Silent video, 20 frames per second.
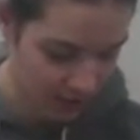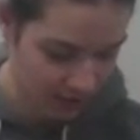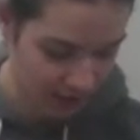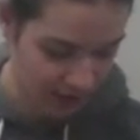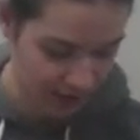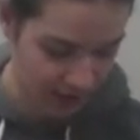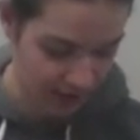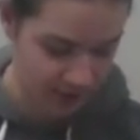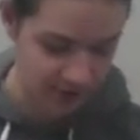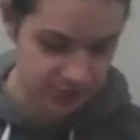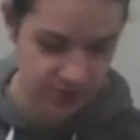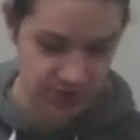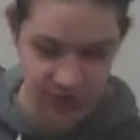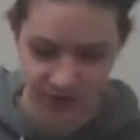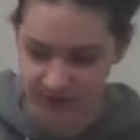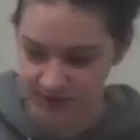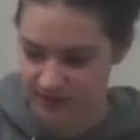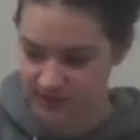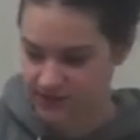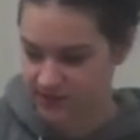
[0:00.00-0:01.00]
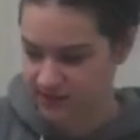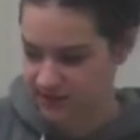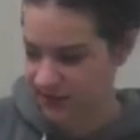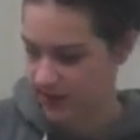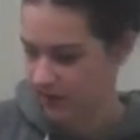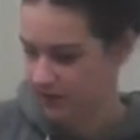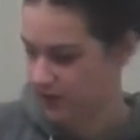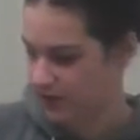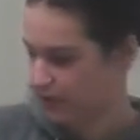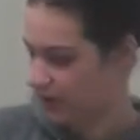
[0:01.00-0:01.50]
brown just mixed
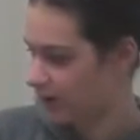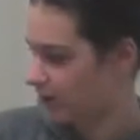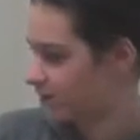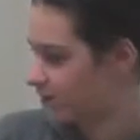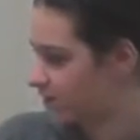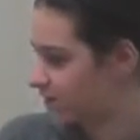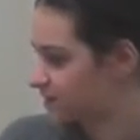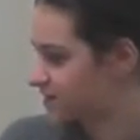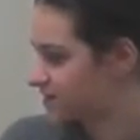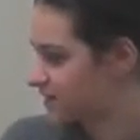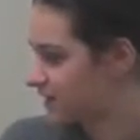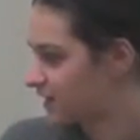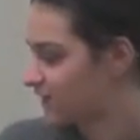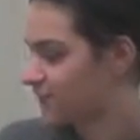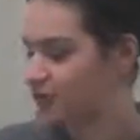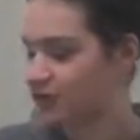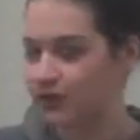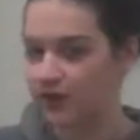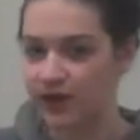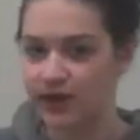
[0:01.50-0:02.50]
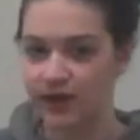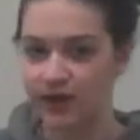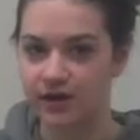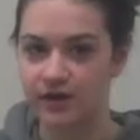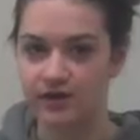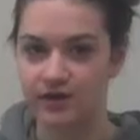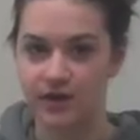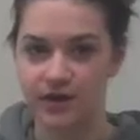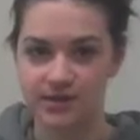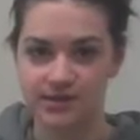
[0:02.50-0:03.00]
together, and we're going to see if the
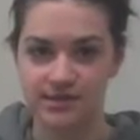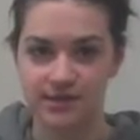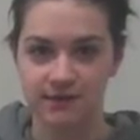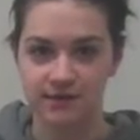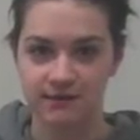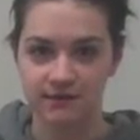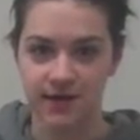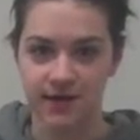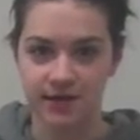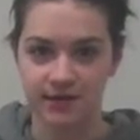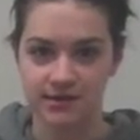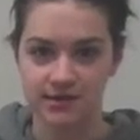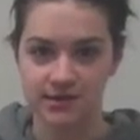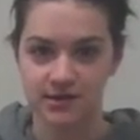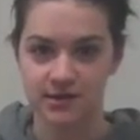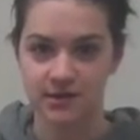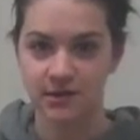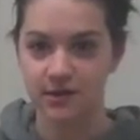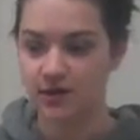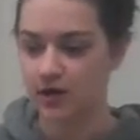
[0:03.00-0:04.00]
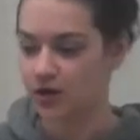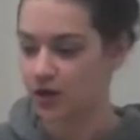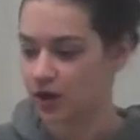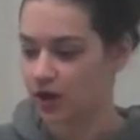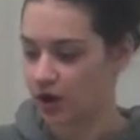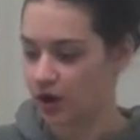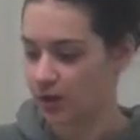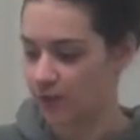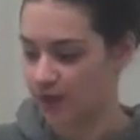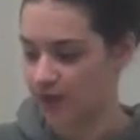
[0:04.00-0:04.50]
layer does affect
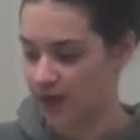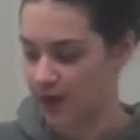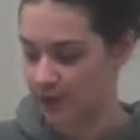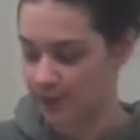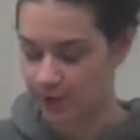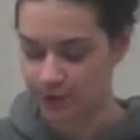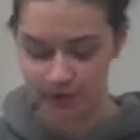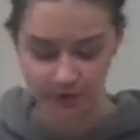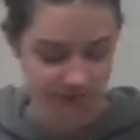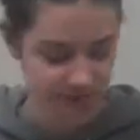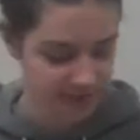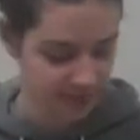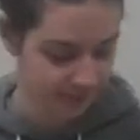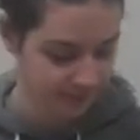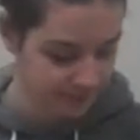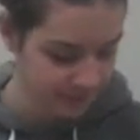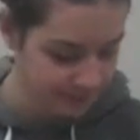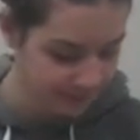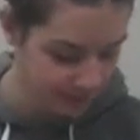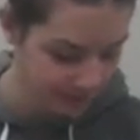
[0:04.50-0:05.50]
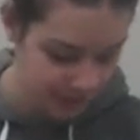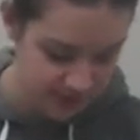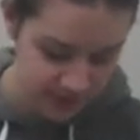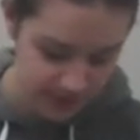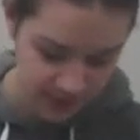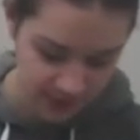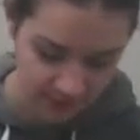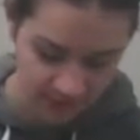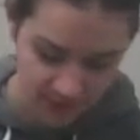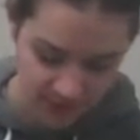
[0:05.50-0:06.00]
the compost.
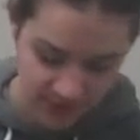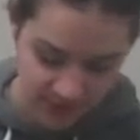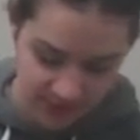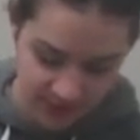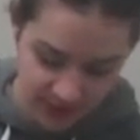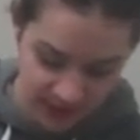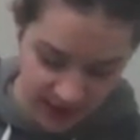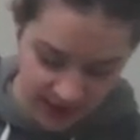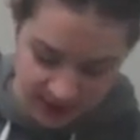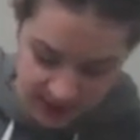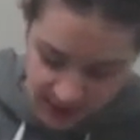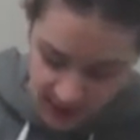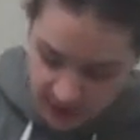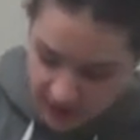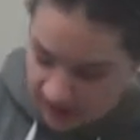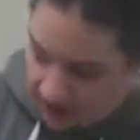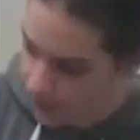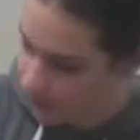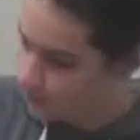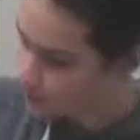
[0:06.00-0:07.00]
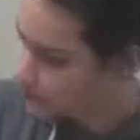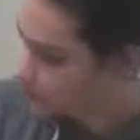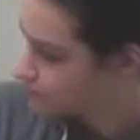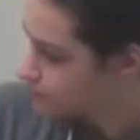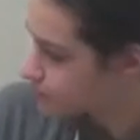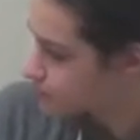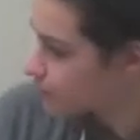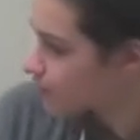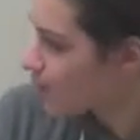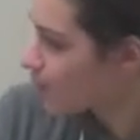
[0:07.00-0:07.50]
So first we're going to start out.
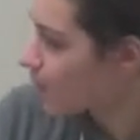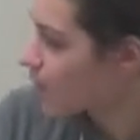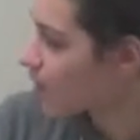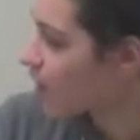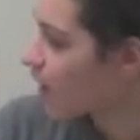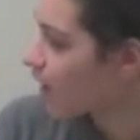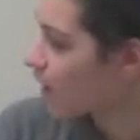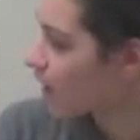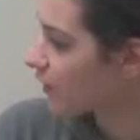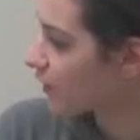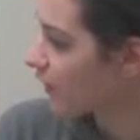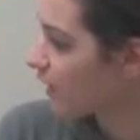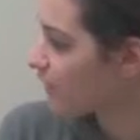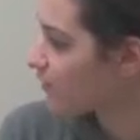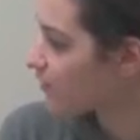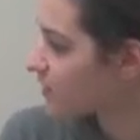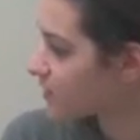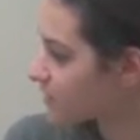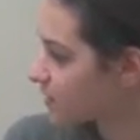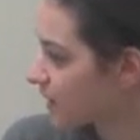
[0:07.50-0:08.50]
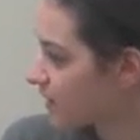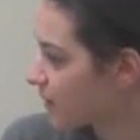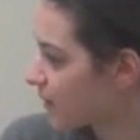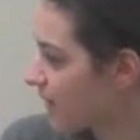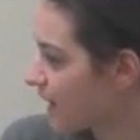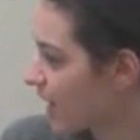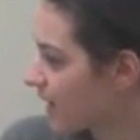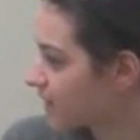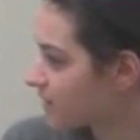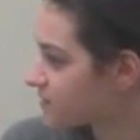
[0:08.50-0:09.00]
Our claim was
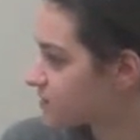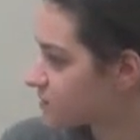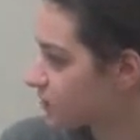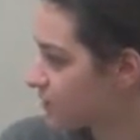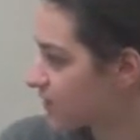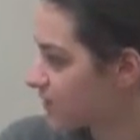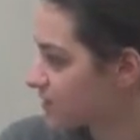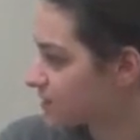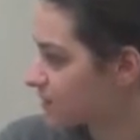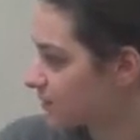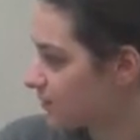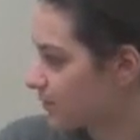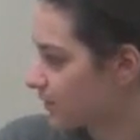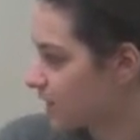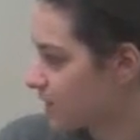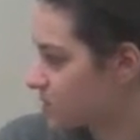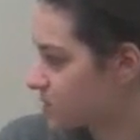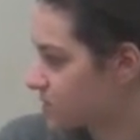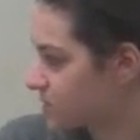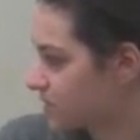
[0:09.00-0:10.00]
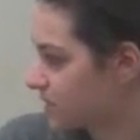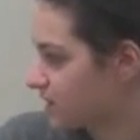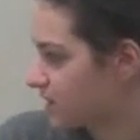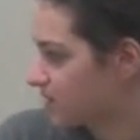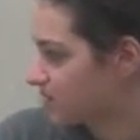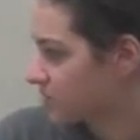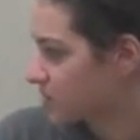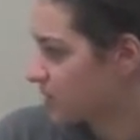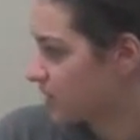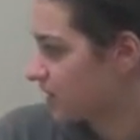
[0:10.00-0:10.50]
adding twigs and branches to
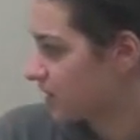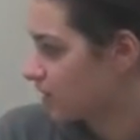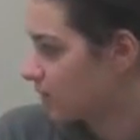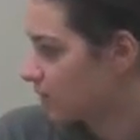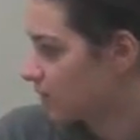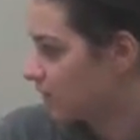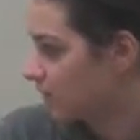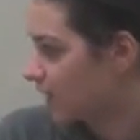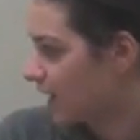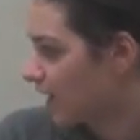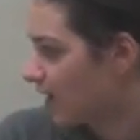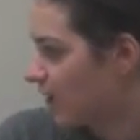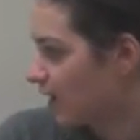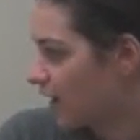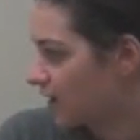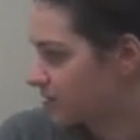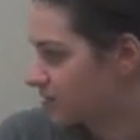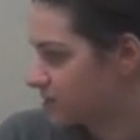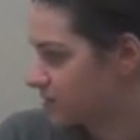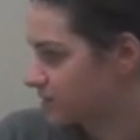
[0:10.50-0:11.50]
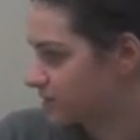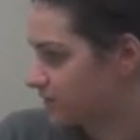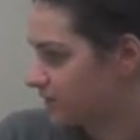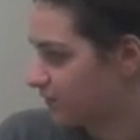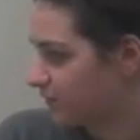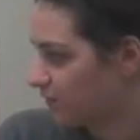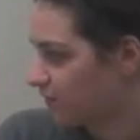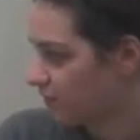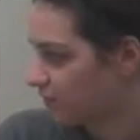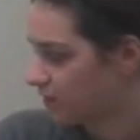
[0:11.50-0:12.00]
initial layer will allow oxygen to
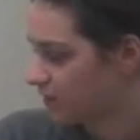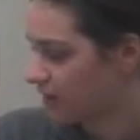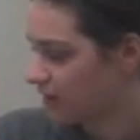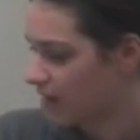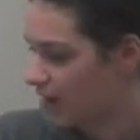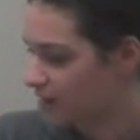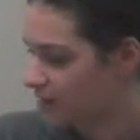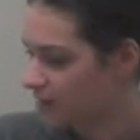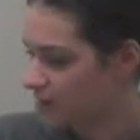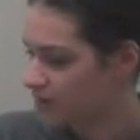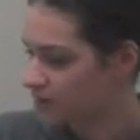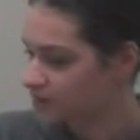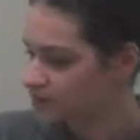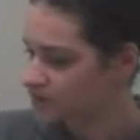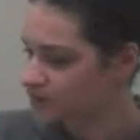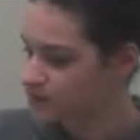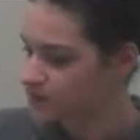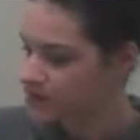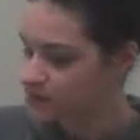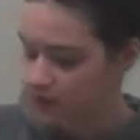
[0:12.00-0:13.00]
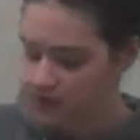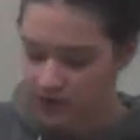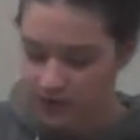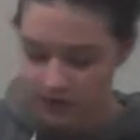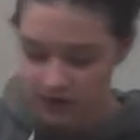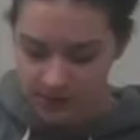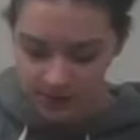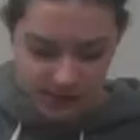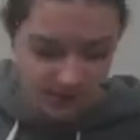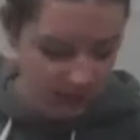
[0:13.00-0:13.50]
flow through the compost.
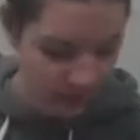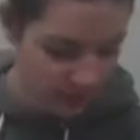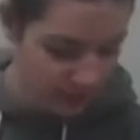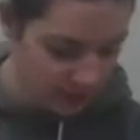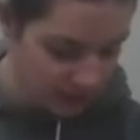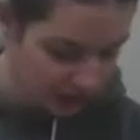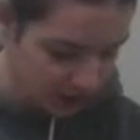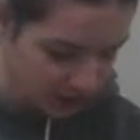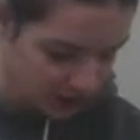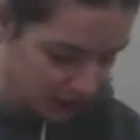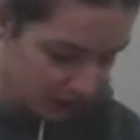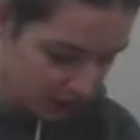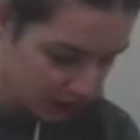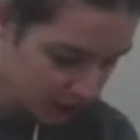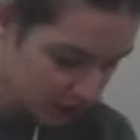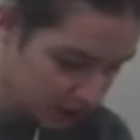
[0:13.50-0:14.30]
So we're going to